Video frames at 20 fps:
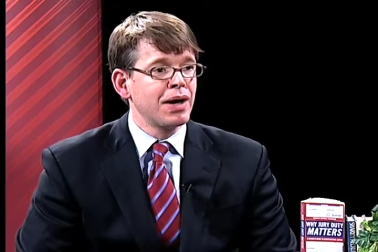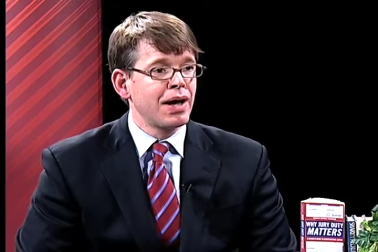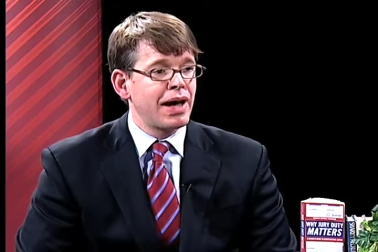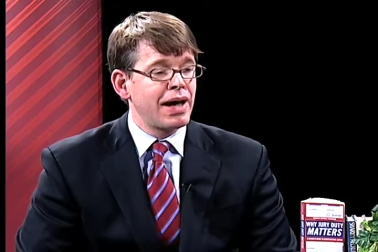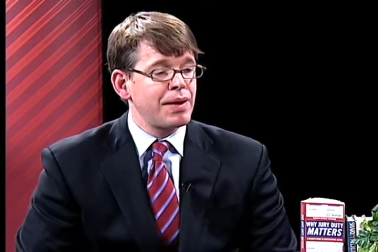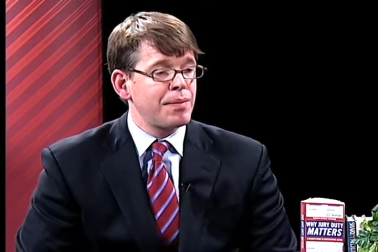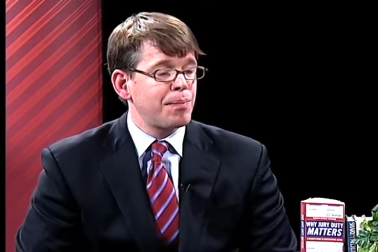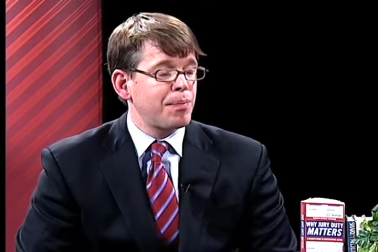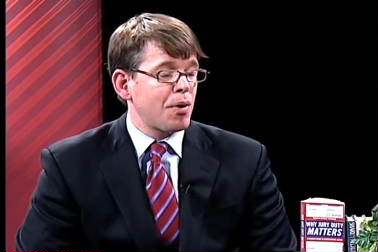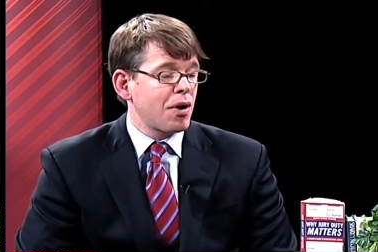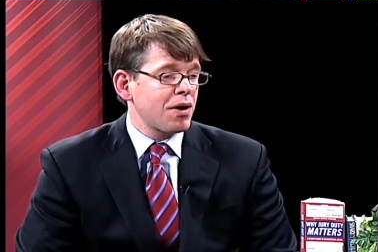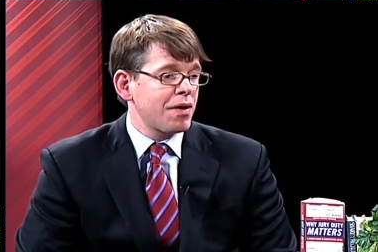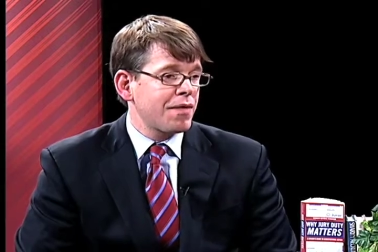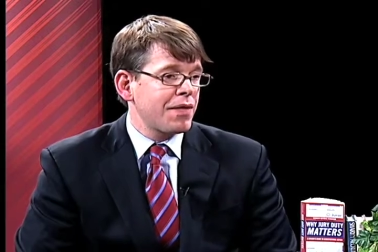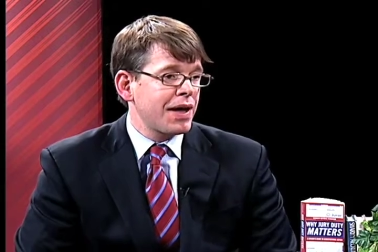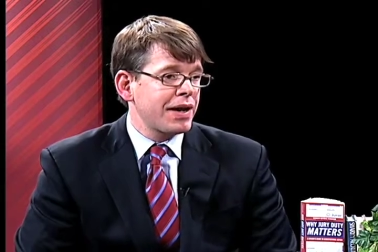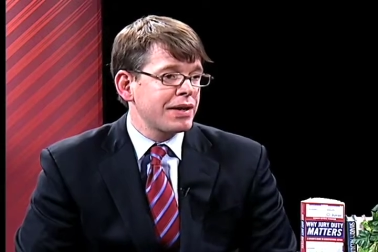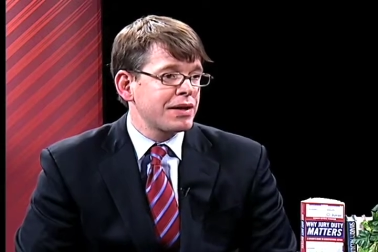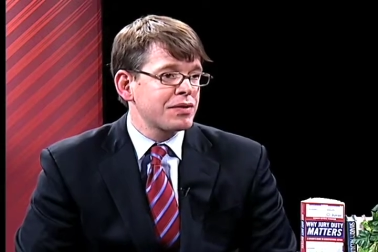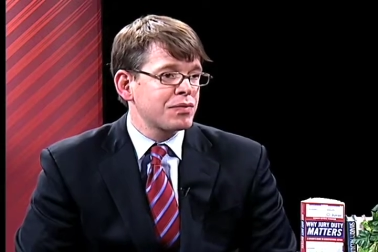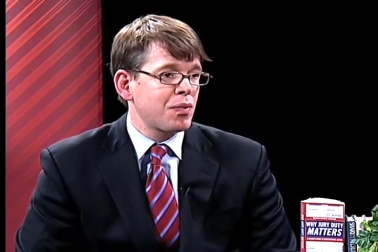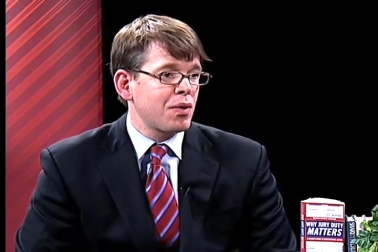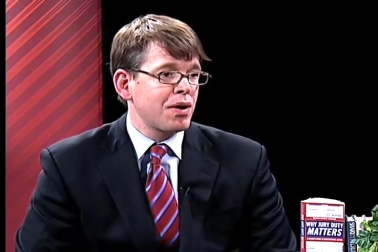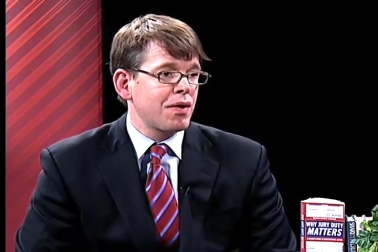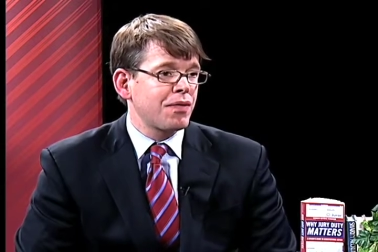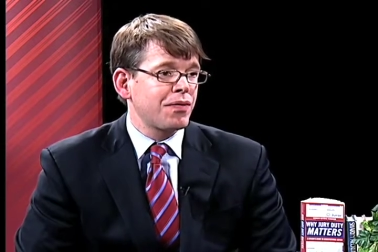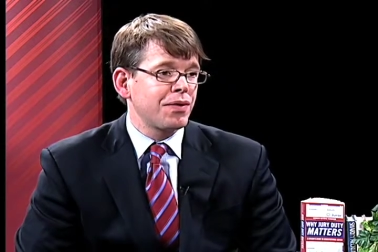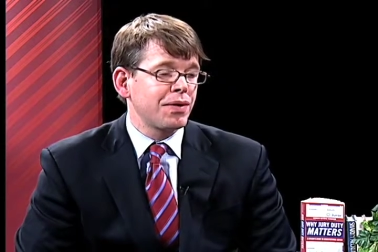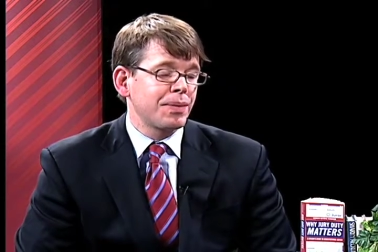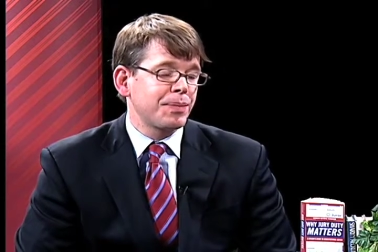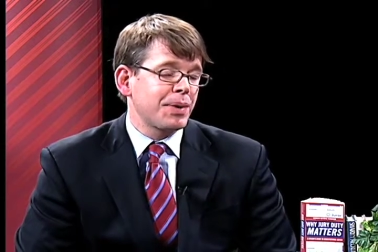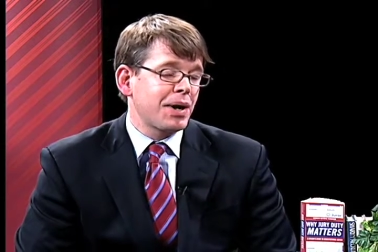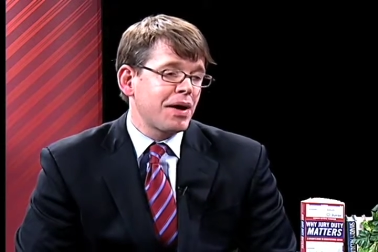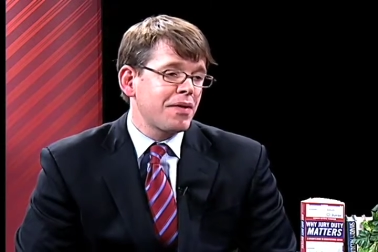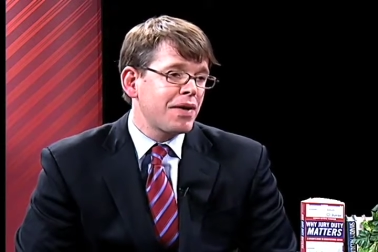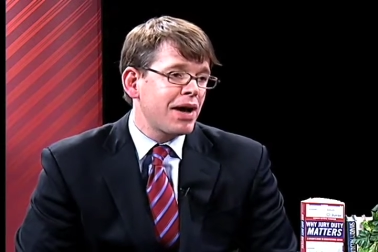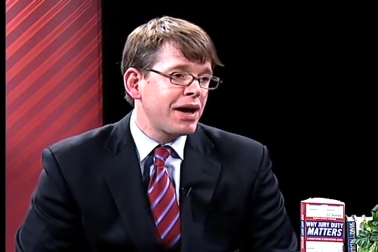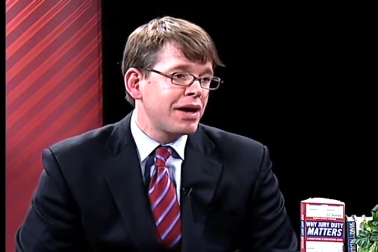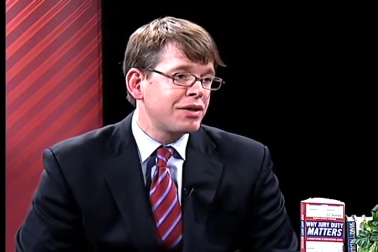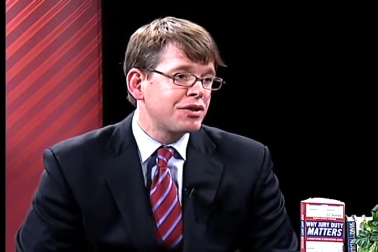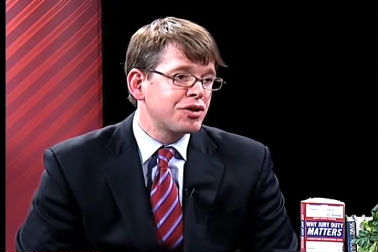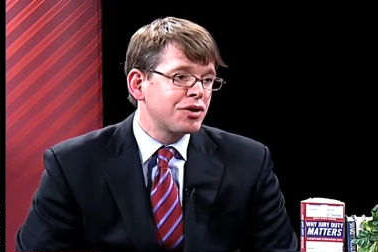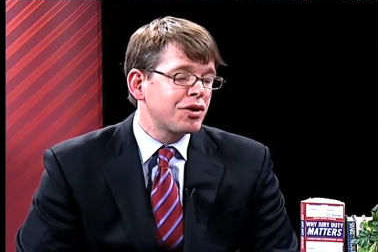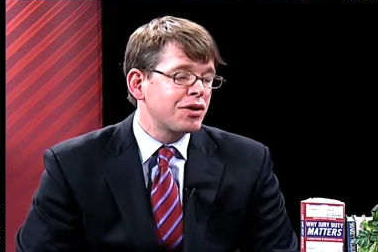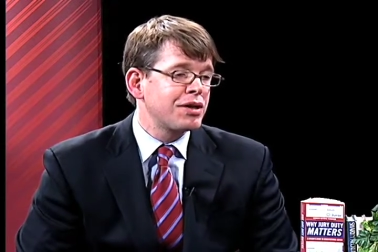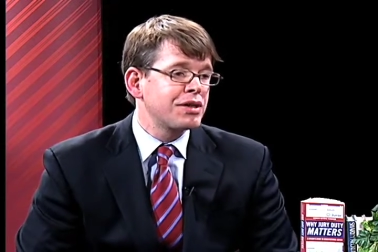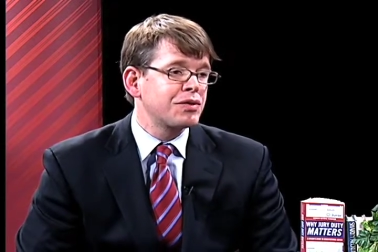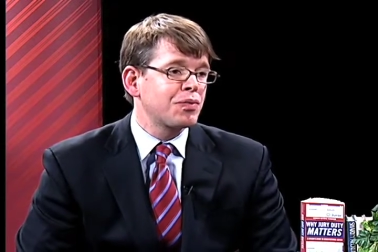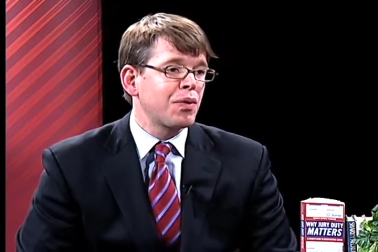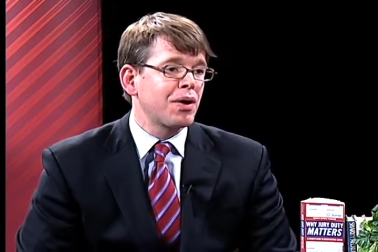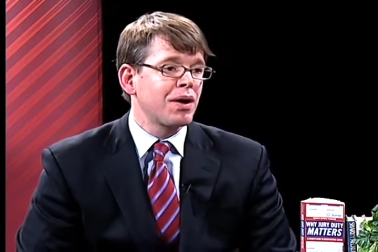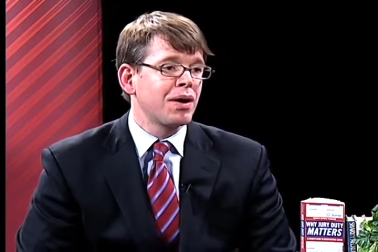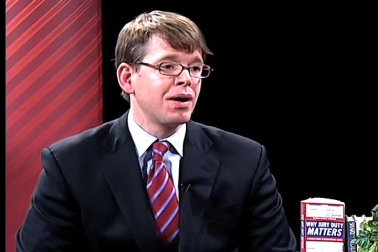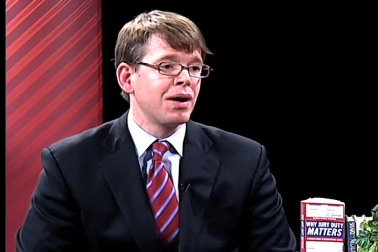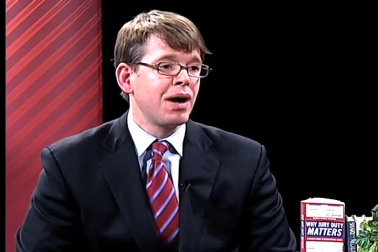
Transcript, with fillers: And part of that is wonderful. I mean, I've had juries where